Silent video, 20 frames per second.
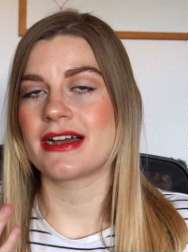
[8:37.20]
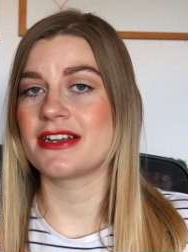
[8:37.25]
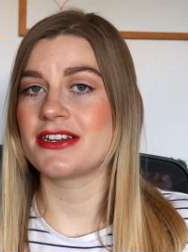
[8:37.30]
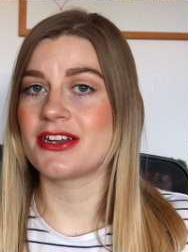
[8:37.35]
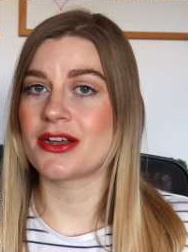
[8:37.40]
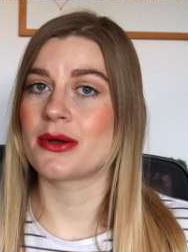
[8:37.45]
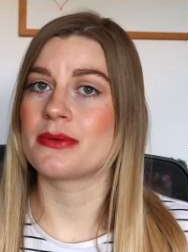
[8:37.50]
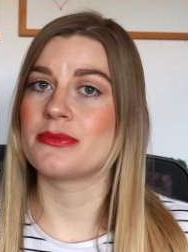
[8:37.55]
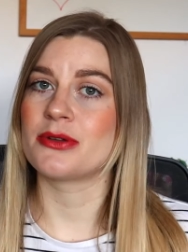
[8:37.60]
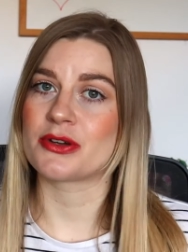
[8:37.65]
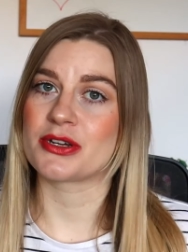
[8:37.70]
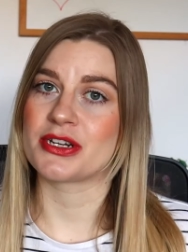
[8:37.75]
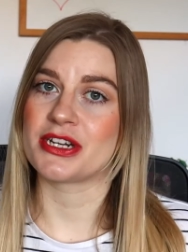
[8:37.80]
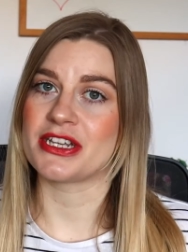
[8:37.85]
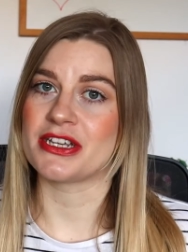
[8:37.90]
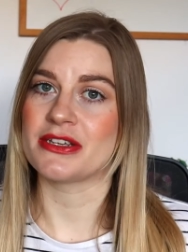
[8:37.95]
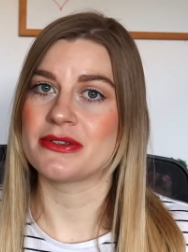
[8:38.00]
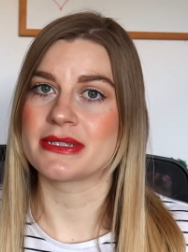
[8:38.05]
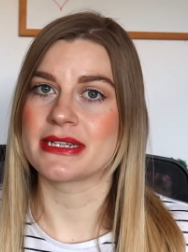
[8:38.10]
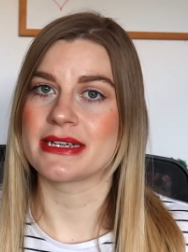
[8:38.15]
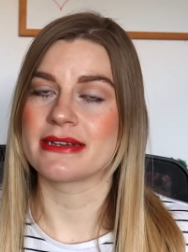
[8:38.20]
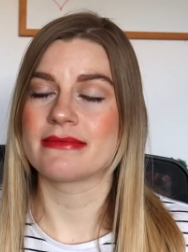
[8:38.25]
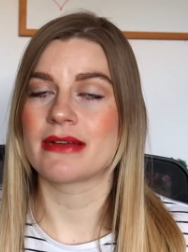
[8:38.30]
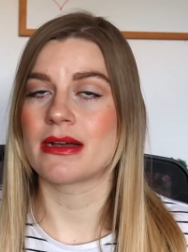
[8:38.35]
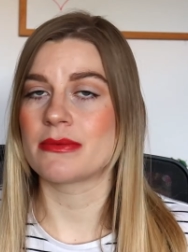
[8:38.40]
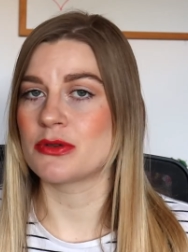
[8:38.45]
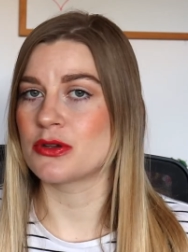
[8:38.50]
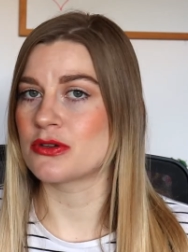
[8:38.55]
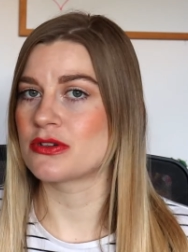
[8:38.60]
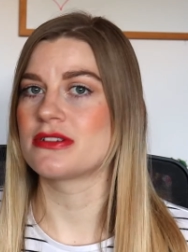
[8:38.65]
I know I'm not going to use it.
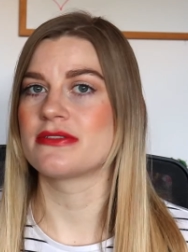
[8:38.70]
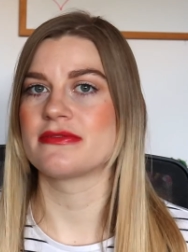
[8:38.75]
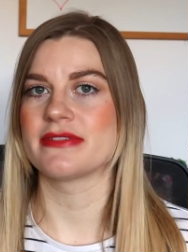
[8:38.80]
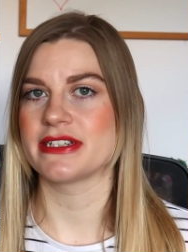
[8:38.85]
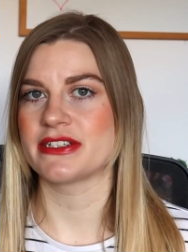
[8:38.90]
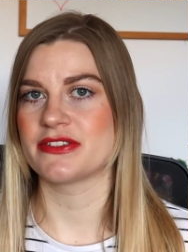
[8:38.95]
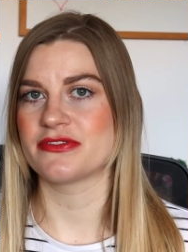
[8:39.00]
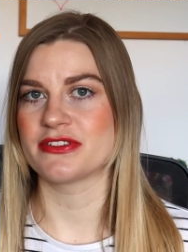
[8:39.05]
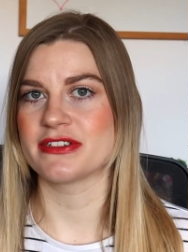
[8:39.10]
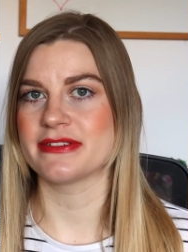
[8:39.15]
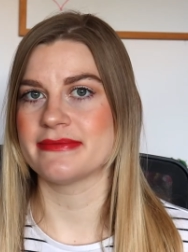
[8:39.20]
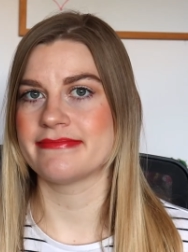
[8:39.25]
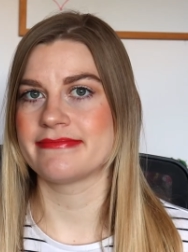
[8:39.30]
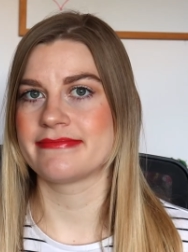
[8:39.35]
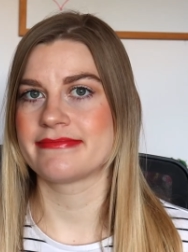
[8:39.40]
I'm not going to reach for it.